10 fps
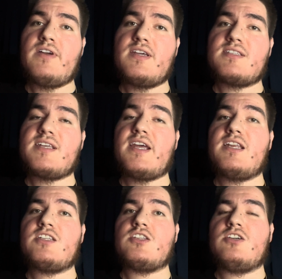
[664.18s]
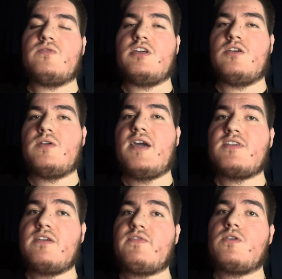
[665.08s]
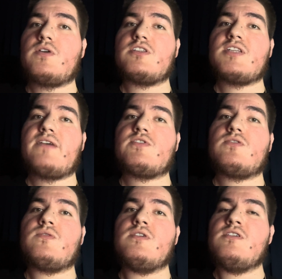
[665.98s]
it is that I need to do. You have to get focused. You have to,